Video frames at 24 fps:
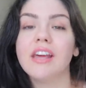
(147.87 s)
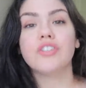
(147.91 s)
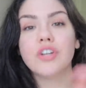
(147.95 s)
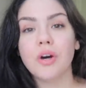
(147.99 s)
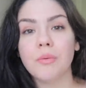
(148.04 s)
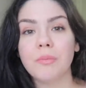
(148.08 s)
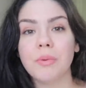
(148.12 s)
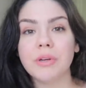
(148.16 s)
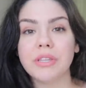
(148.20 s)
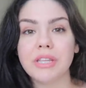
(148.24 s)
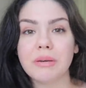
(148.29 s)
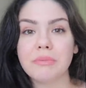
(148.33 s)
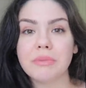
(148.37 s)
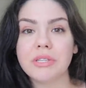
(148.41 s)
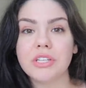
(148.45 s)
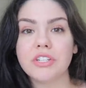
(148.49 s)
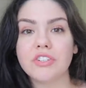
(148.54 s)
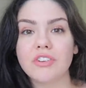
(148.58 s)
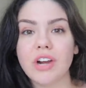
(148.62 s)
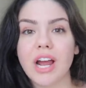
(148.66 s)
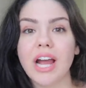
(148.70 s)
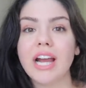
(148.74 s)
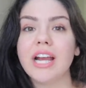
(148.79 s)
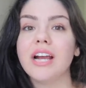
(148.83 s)
Don't put them in the
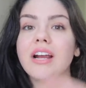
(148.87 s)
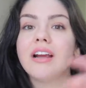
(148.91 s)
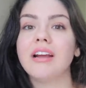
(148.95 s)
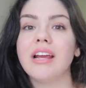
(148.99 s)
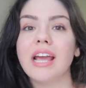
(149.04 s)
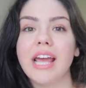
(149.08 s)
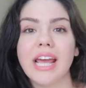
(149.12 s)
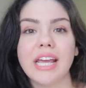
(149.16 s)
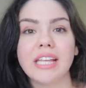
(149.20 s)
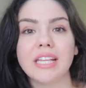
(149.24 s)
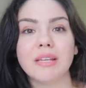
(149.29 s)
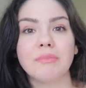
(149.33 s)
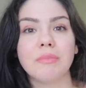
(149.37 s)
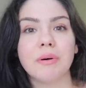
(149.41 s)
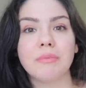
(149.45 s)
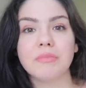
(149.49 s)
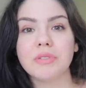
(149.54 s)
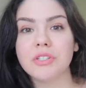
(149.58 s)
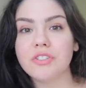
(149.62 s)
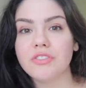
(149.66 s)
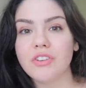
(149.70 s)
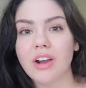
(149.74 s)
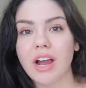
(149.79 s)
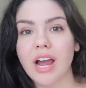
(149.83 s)
dryer, hang them up
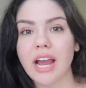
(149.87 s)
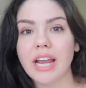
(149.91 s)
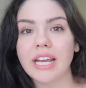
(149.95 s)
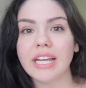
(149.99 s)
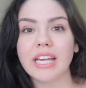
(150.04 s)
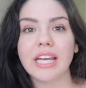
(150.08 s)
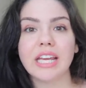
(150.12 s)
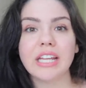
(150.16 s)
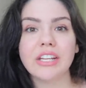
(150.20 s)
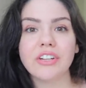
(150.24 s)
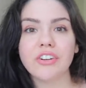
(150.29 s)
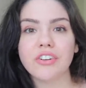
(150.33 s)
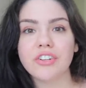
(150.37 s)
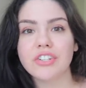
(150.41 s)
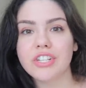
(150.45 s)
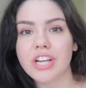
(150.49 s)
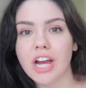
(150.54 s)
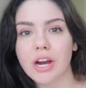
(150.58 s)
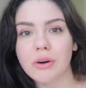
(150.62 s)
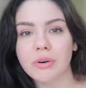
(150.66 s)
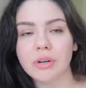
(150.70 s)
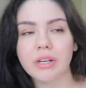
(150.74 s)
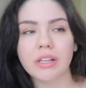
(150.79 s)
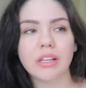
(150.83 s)
to dry in your
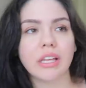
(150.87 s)
shower